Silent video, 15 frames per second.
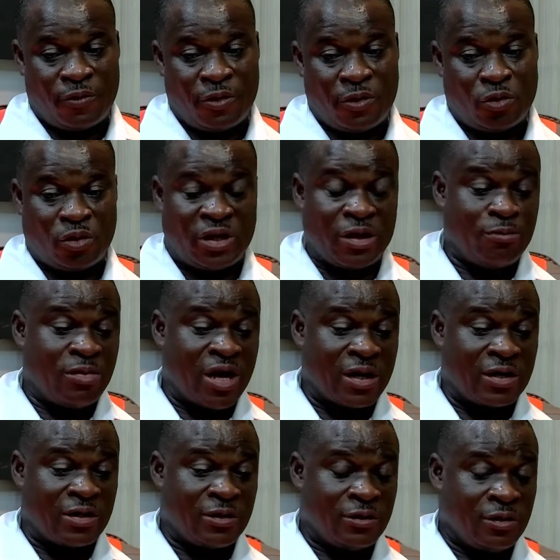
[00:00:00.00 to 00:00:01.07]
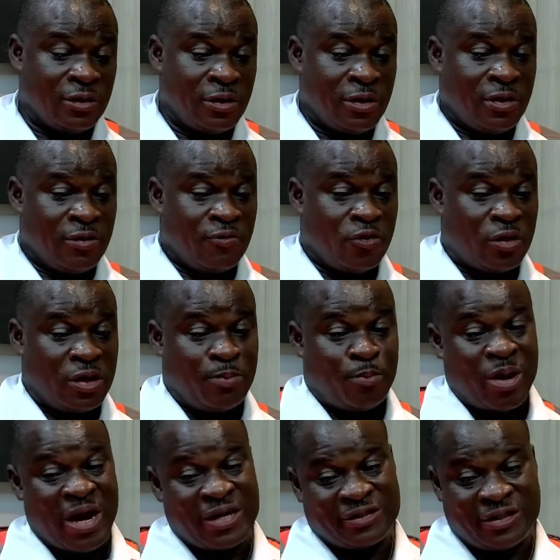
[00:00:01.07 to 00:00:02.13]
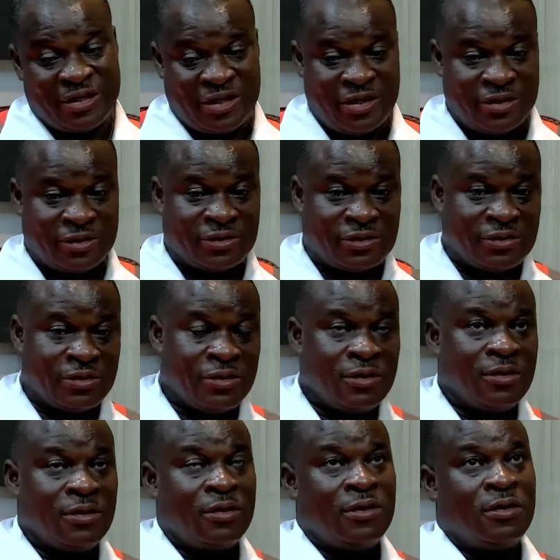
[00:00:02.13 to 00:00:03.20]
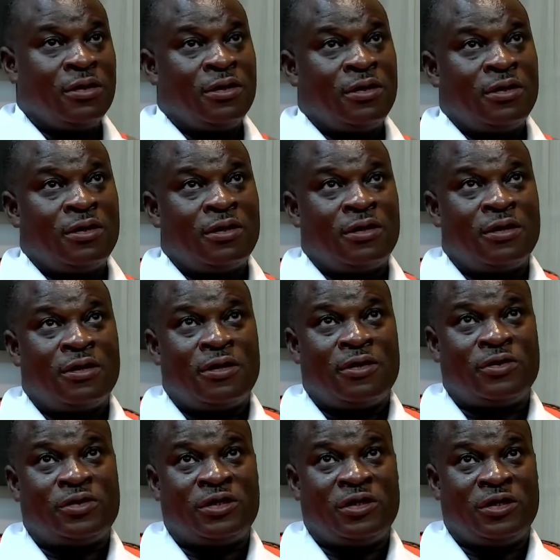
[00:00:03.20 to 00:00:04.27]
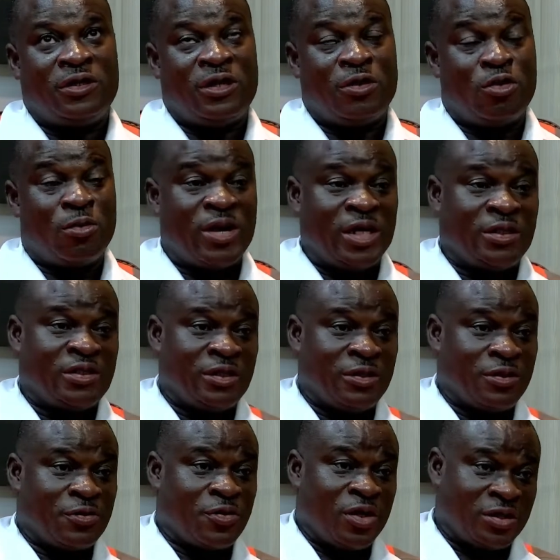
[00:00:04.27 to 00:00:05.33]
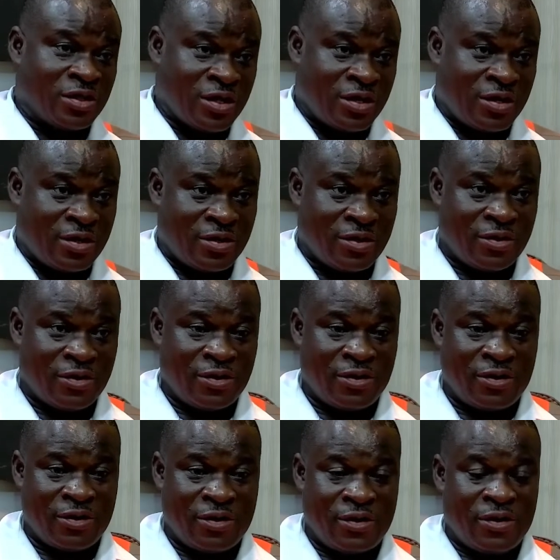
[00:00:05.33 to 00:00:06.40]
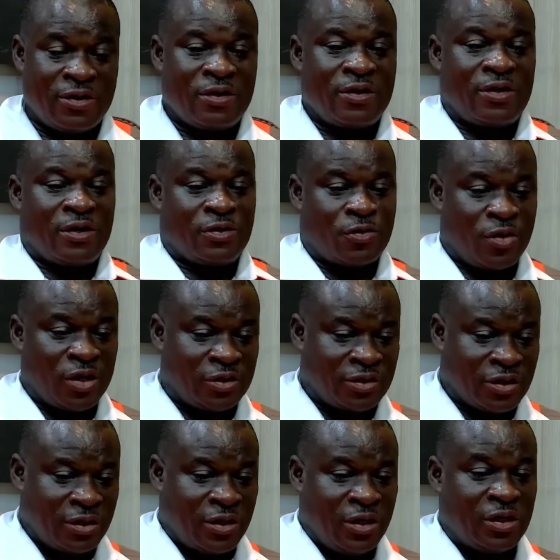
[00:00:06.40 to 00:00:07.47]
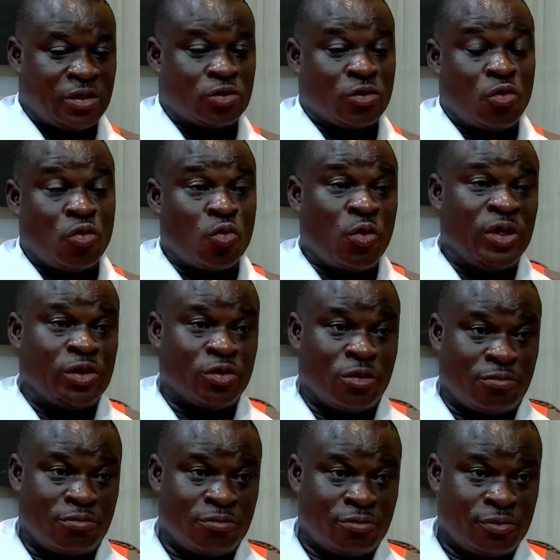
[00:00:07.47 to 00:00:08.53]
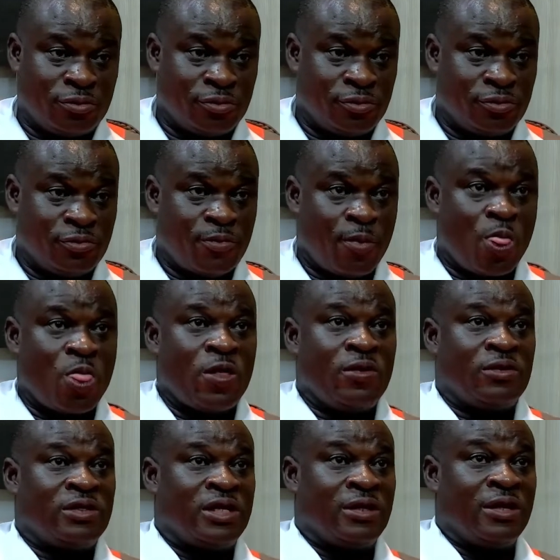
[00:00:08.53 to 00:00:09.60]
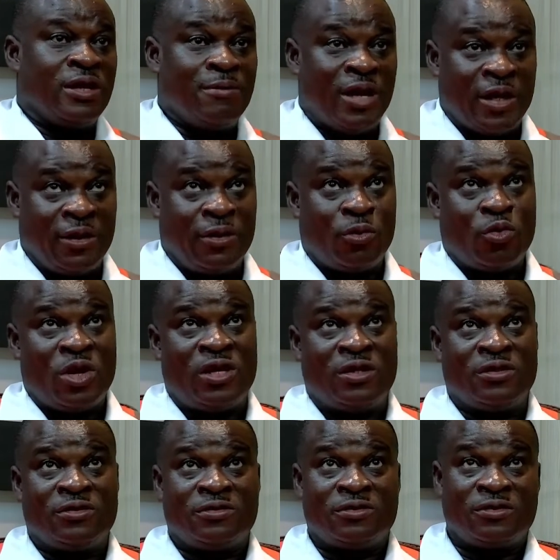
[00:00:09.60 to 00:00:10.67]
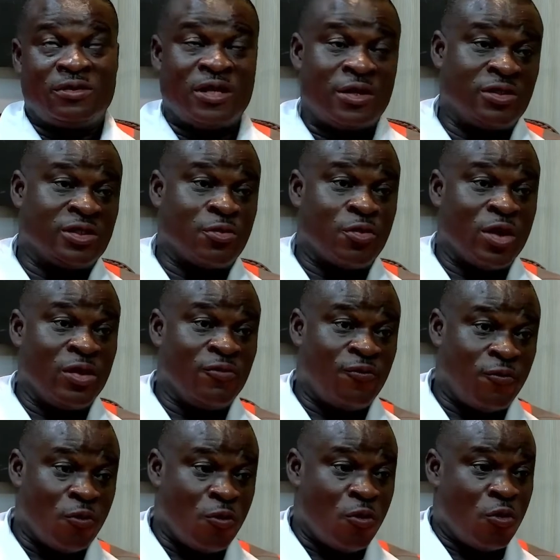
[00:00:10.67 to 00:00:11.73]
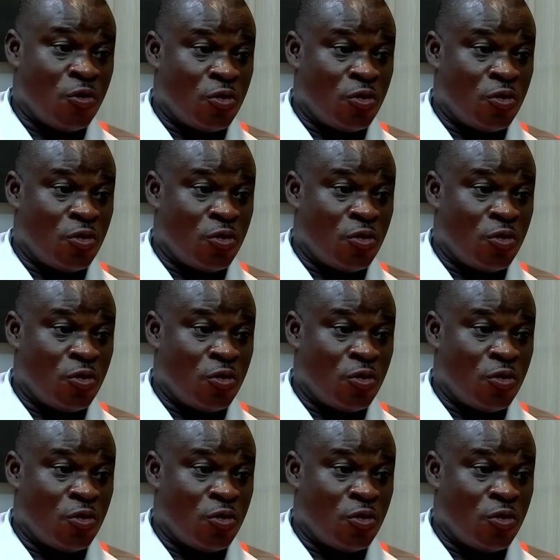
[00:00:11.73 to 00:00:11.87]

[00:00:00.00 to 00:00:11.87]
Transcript: you turn back for the past years, you see the Almighty Creator, He creates in His own wisdom that namely when there is a rainfall,